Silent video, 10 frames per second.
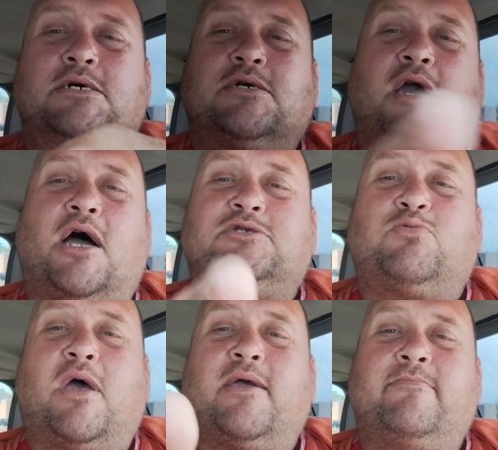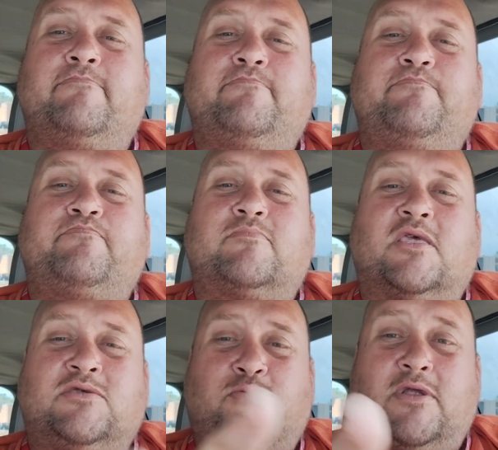God's way.
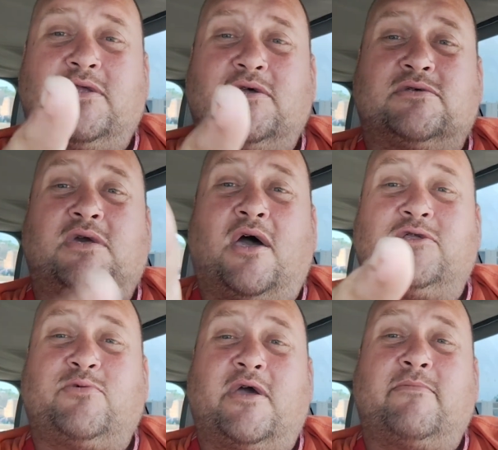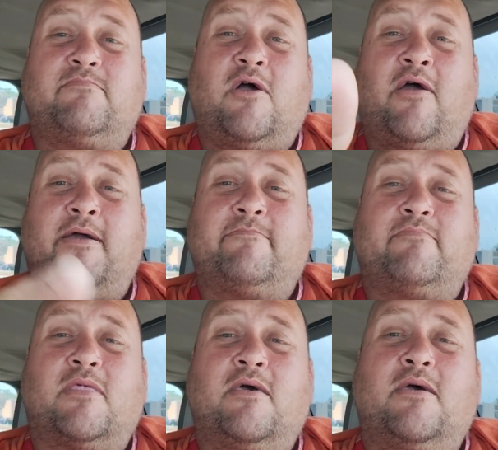That's what it is. God's way. All right.
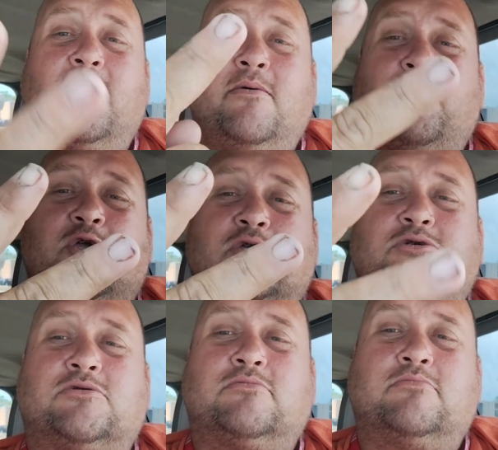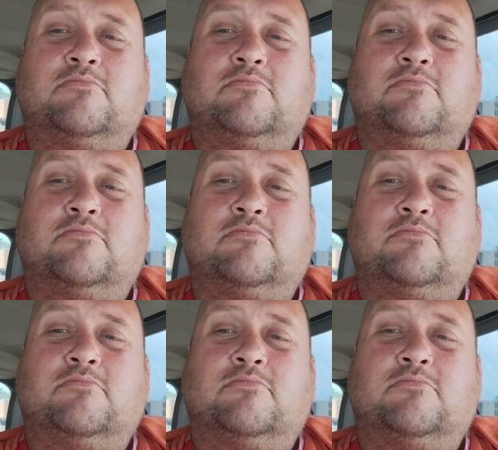Peace.